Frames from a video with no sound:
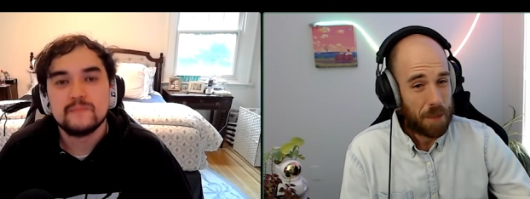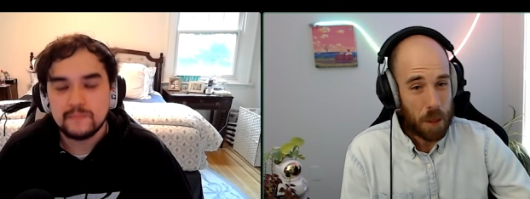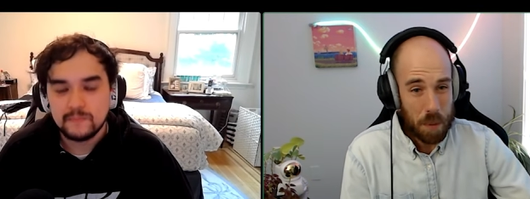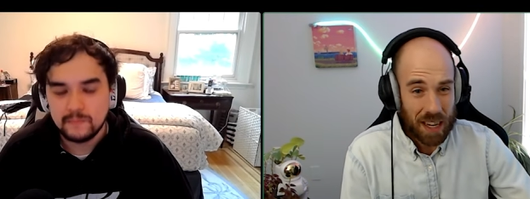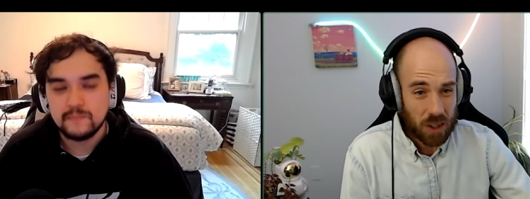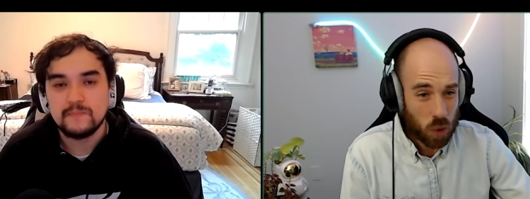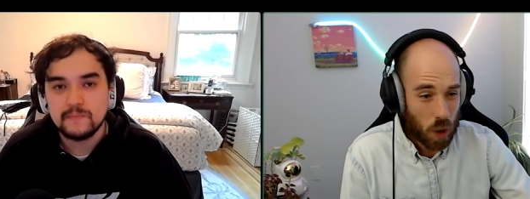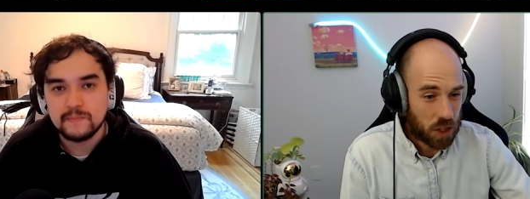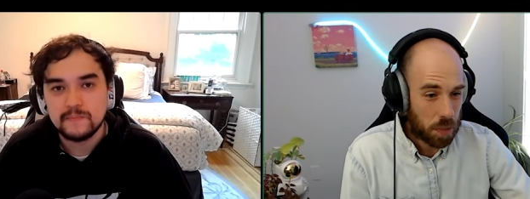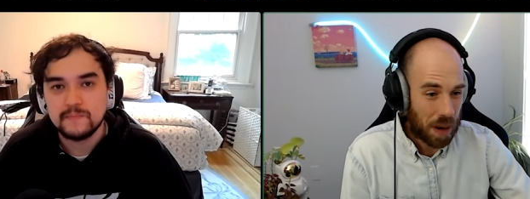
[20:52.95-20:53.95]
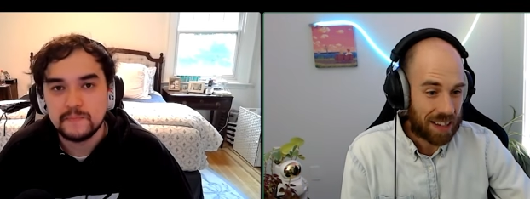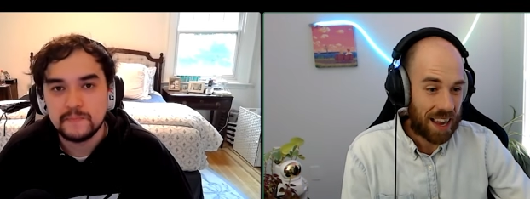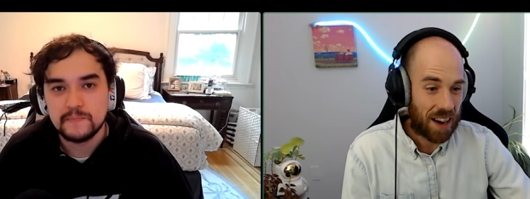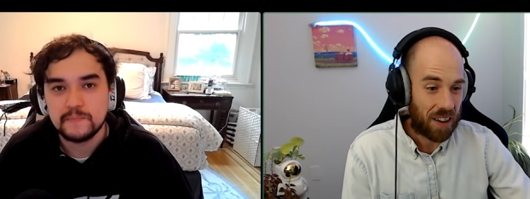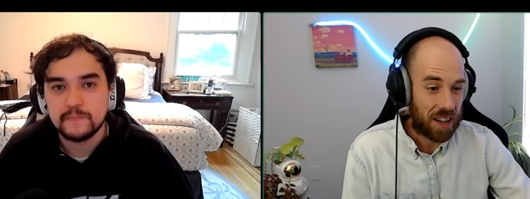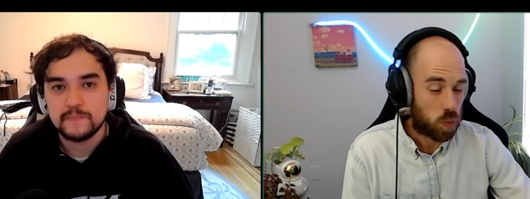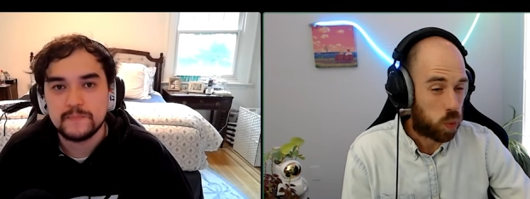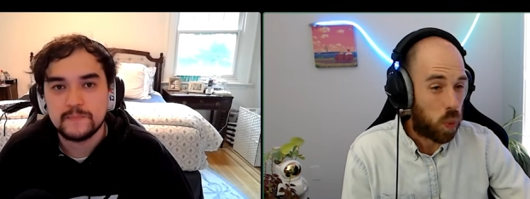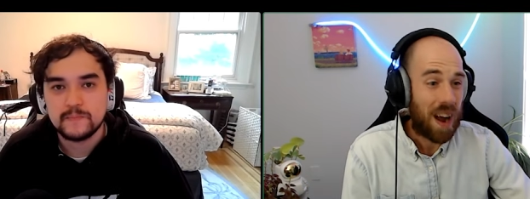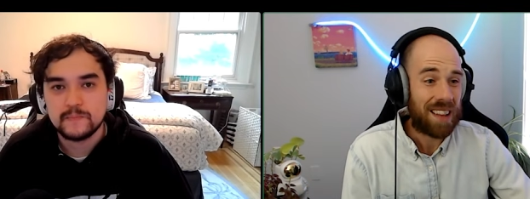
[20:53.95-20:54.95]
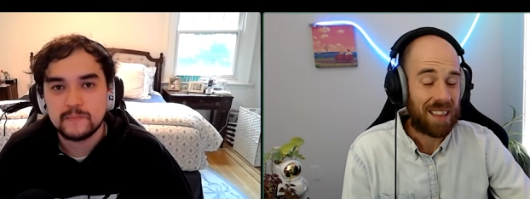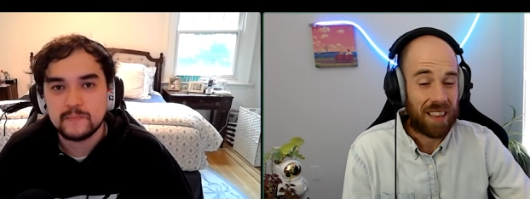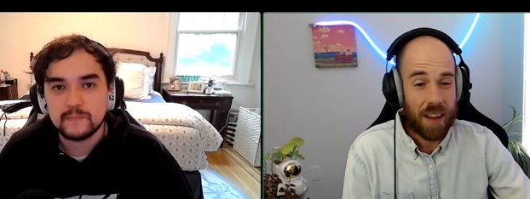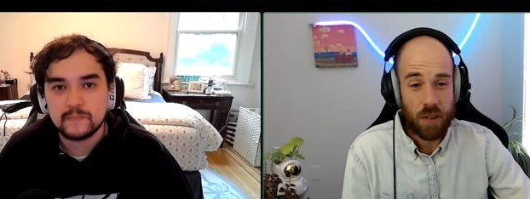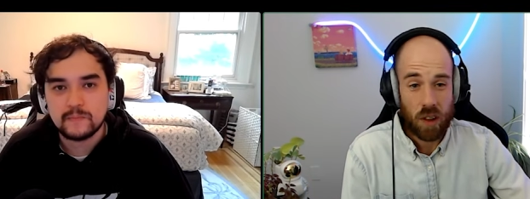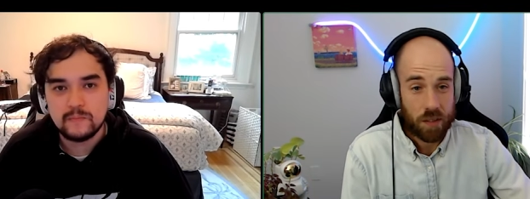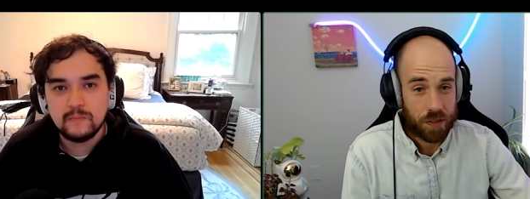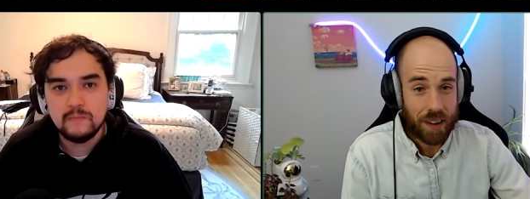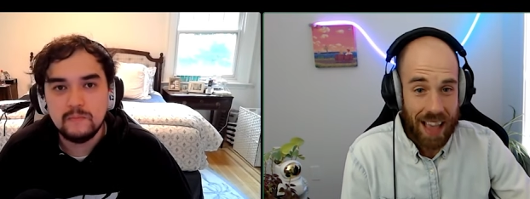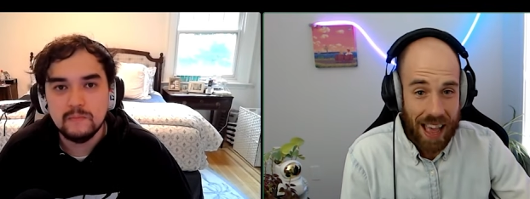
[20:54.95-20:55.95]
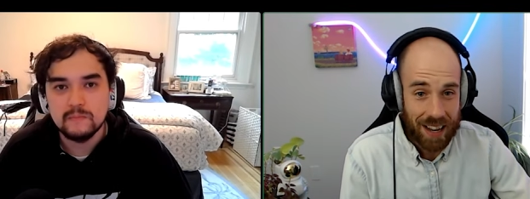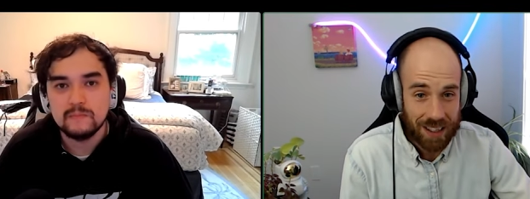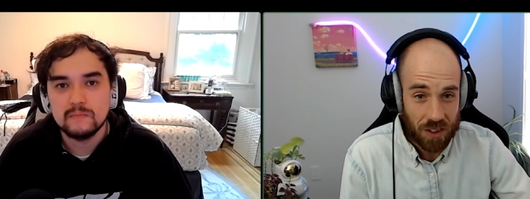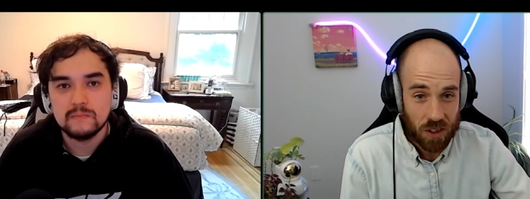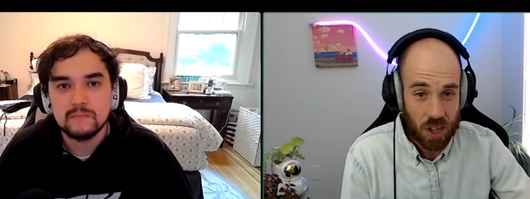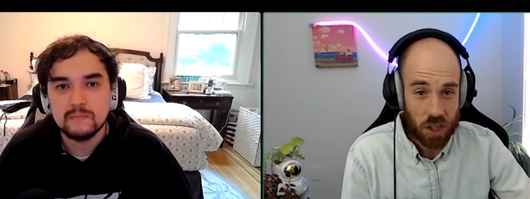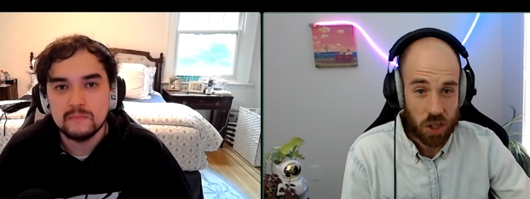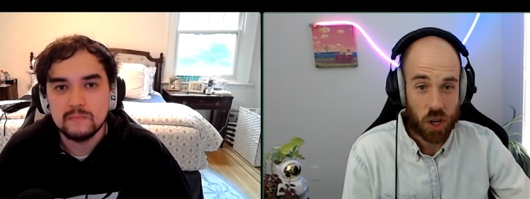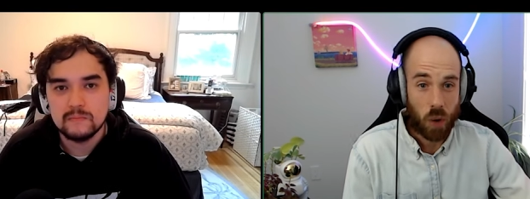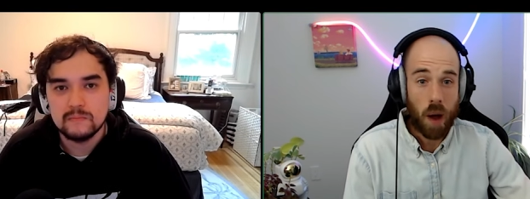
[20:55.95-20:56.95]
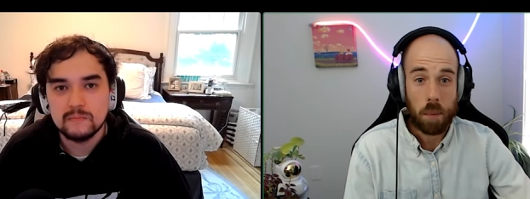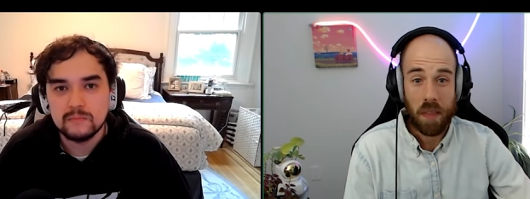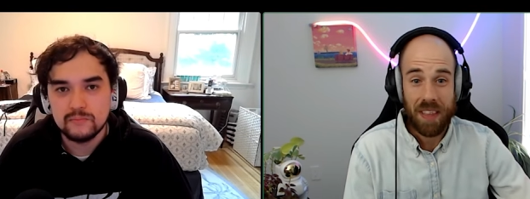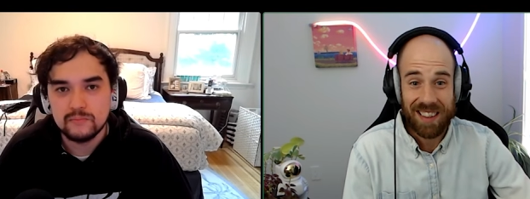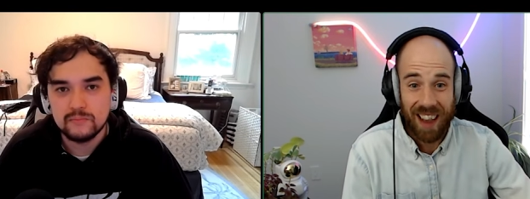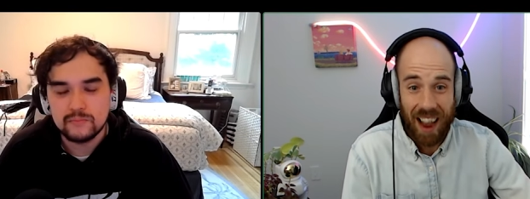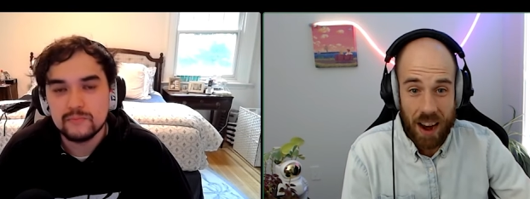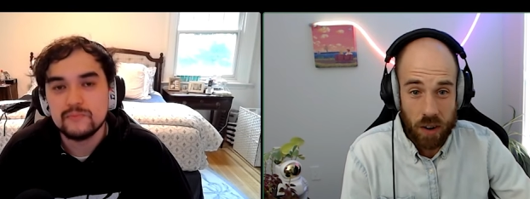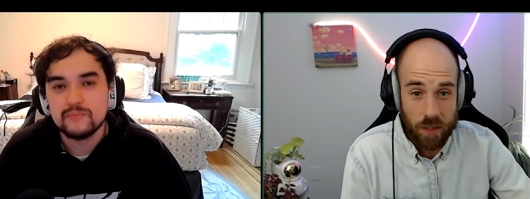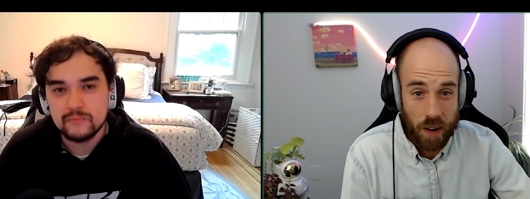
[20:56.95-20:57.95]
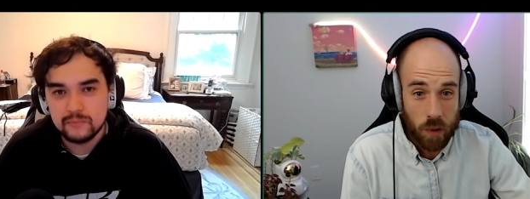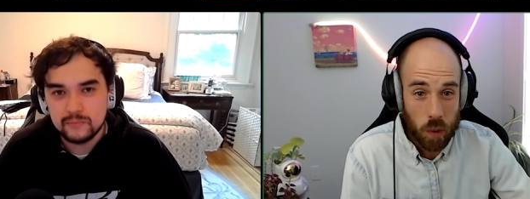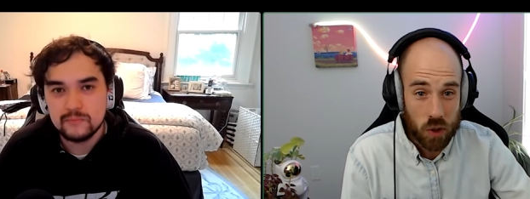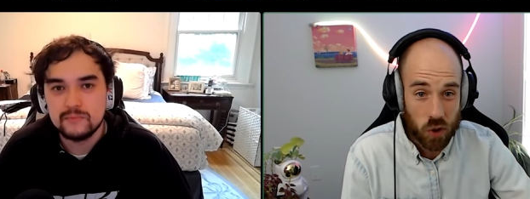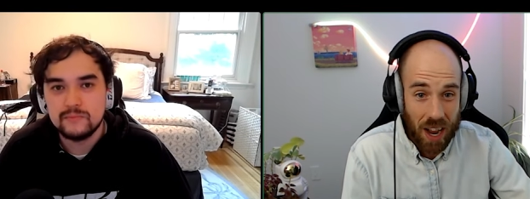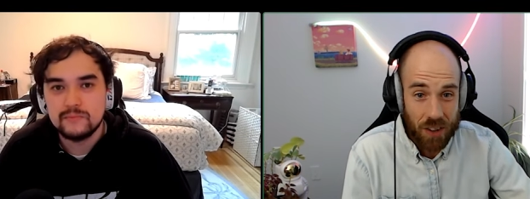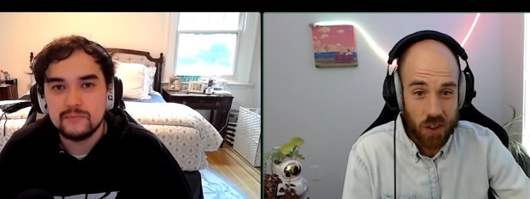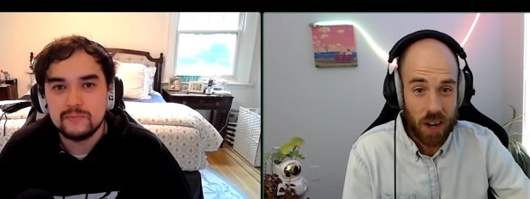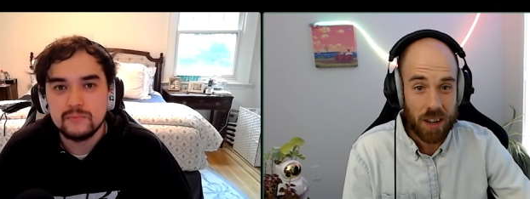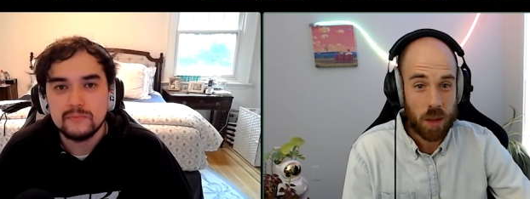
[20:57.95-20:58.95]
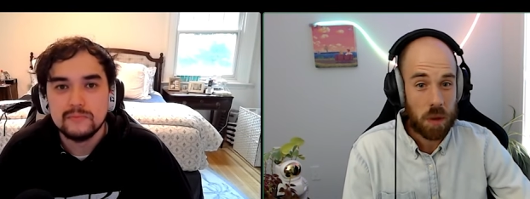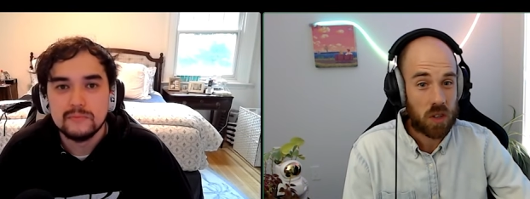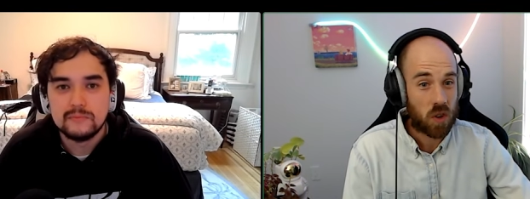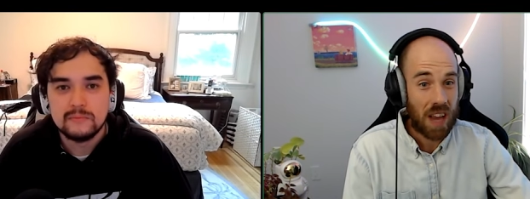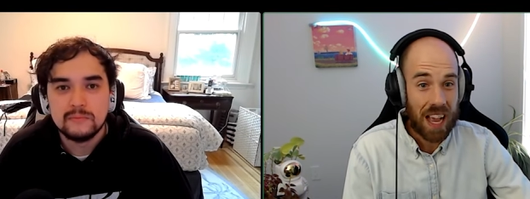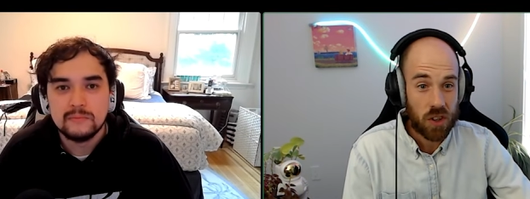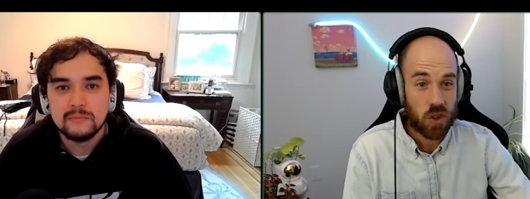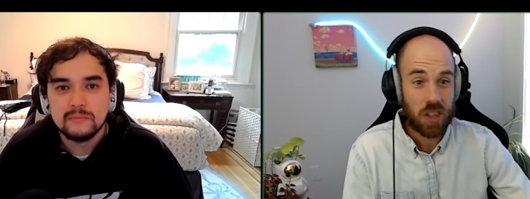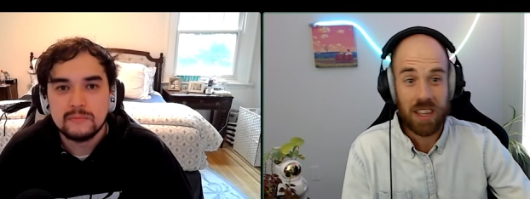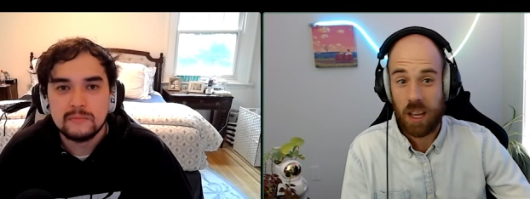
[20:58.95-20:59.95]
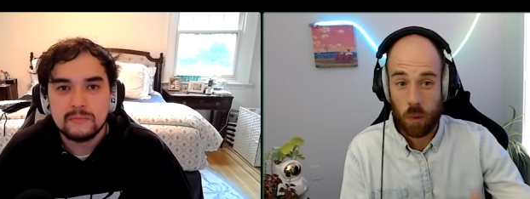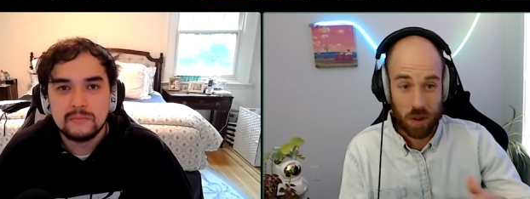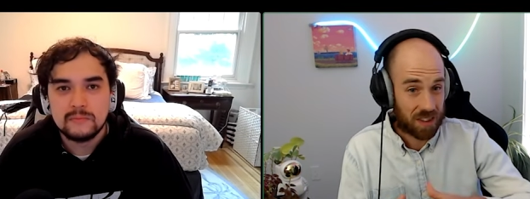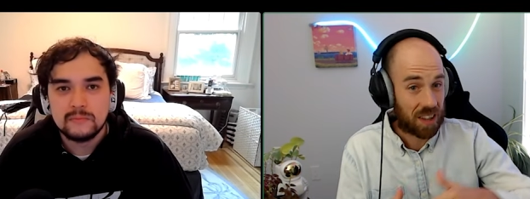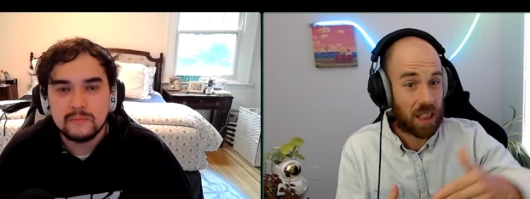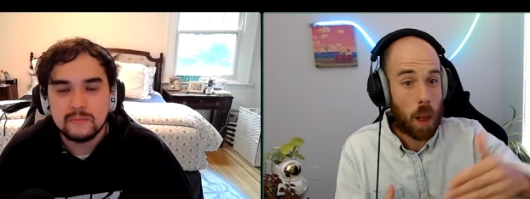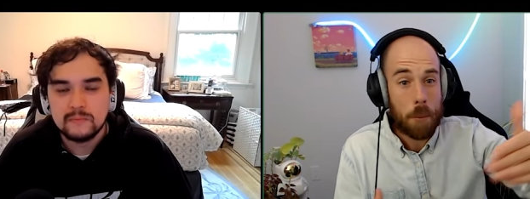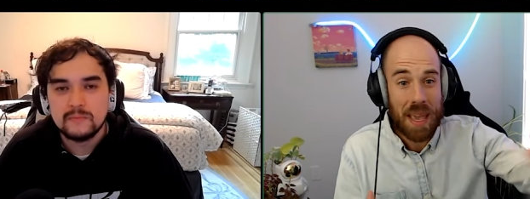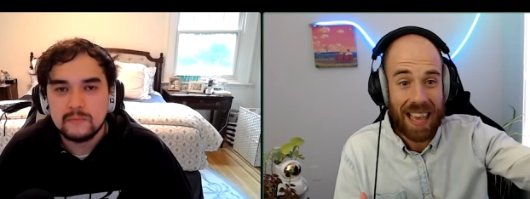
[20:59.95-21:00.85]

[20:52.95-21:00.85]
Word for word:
Speaker 1: the biggest question mark there is what level of Fnatic is going to show up. Are they tired of everyone trash-talking them internationally? They were slumping